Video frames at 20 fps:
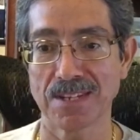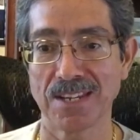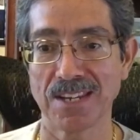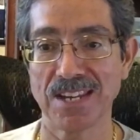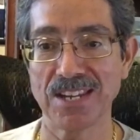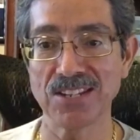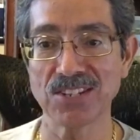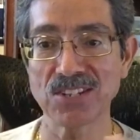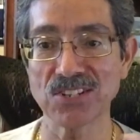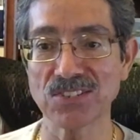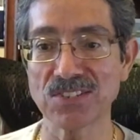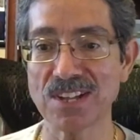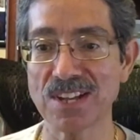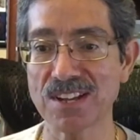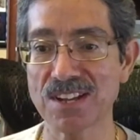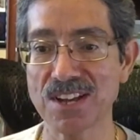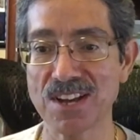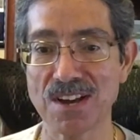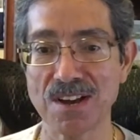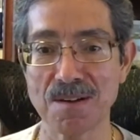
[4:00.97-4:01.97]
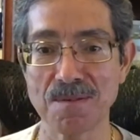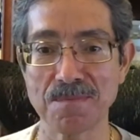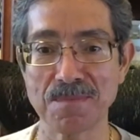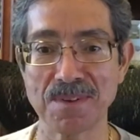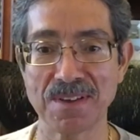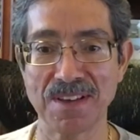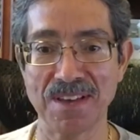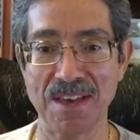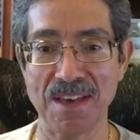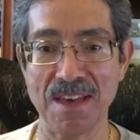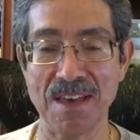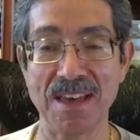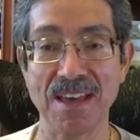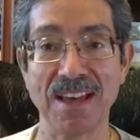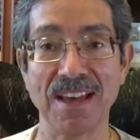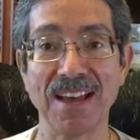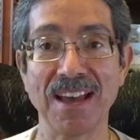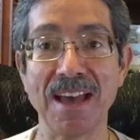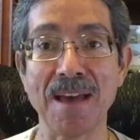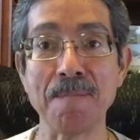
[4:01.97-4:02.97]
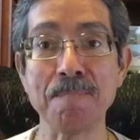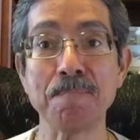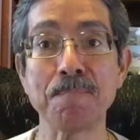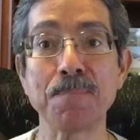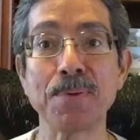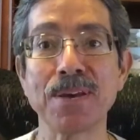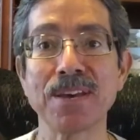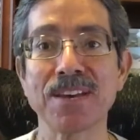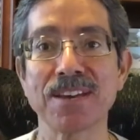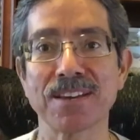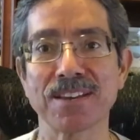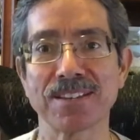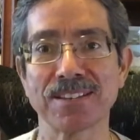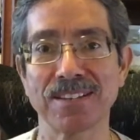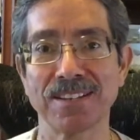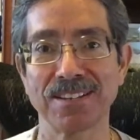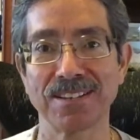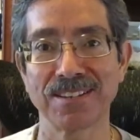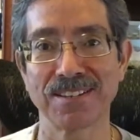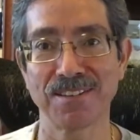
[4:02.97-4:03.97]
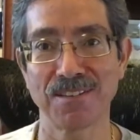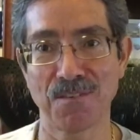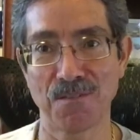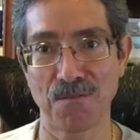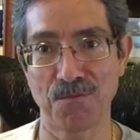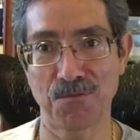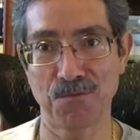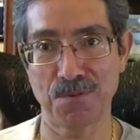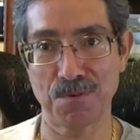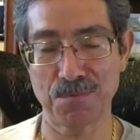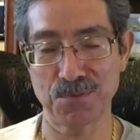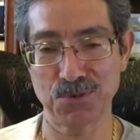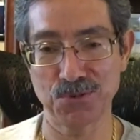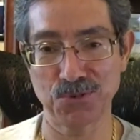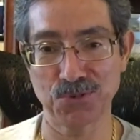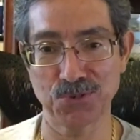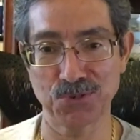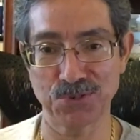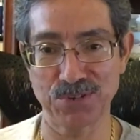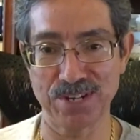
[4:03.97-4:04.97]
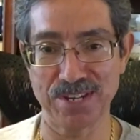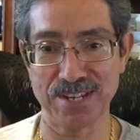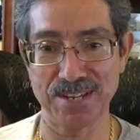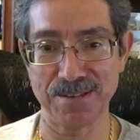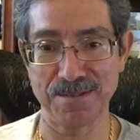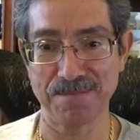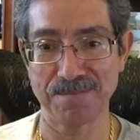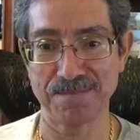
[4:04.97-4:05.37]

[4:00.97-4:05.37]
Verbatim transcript: he does not come and pick from your tree.